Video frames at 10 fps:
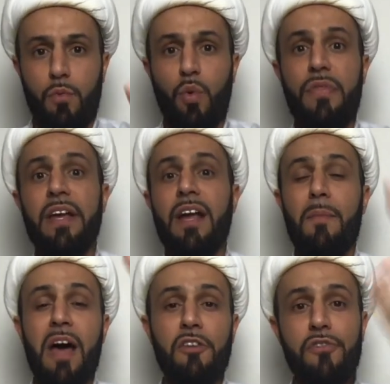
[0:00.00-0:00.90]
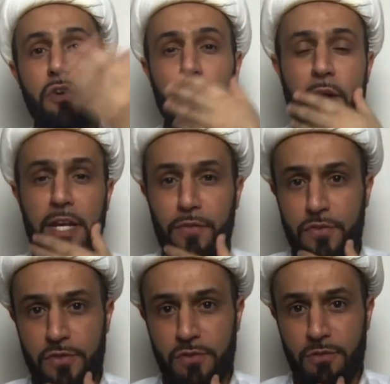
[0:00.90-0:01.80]
when they come out of their
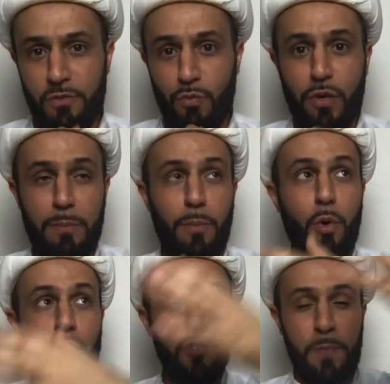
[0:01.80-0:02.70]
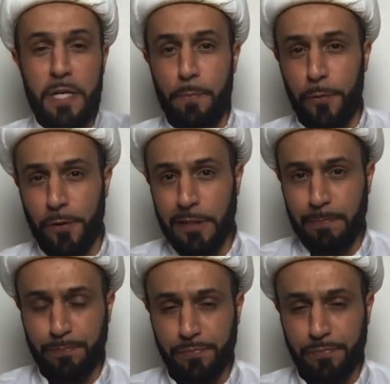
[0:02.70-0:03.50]
graves. When most people